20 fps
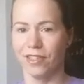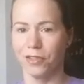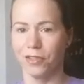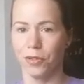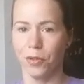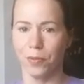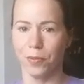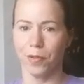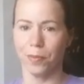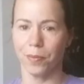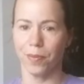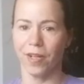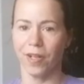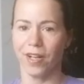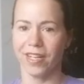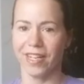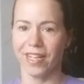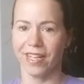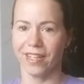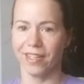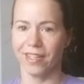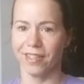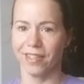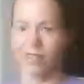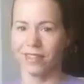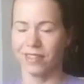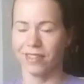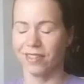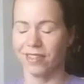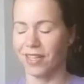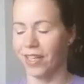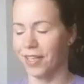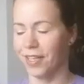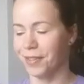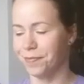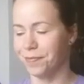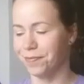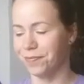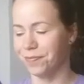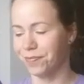trooper blocking
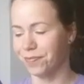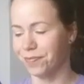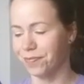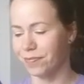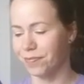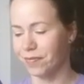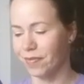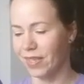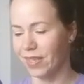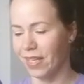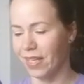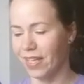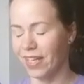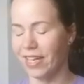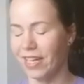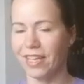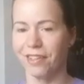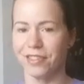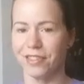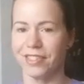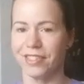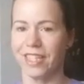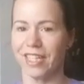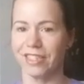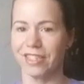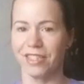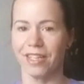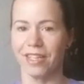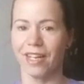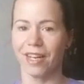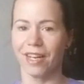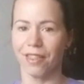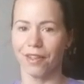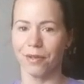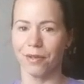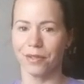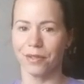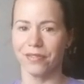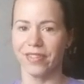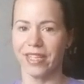an intersection, and I
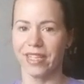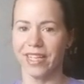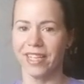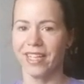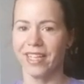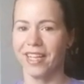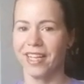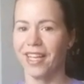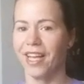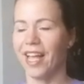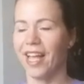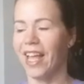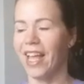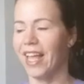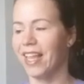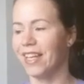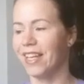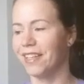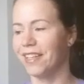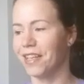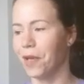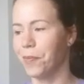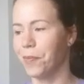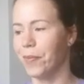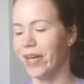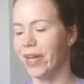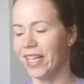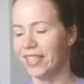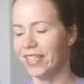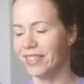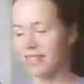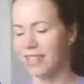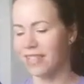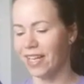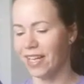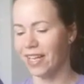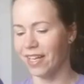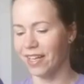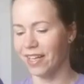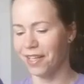thought it was funny. And but
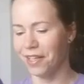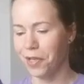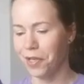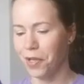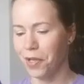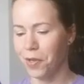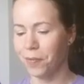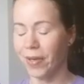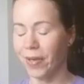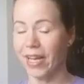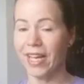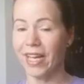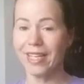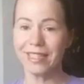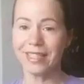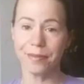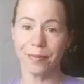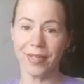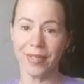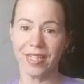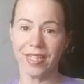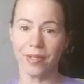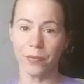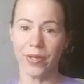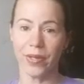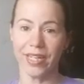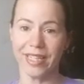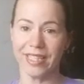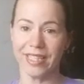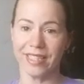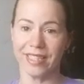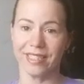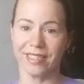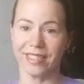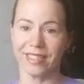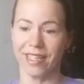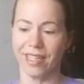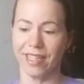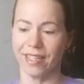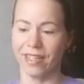my husband
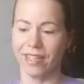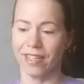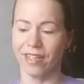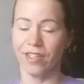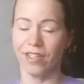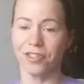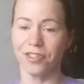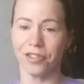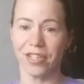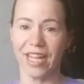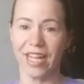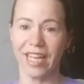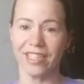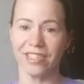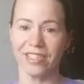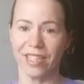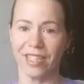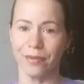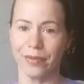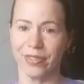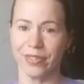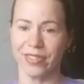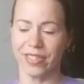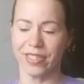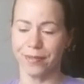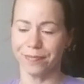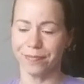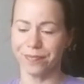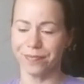witnessed an altercation. It was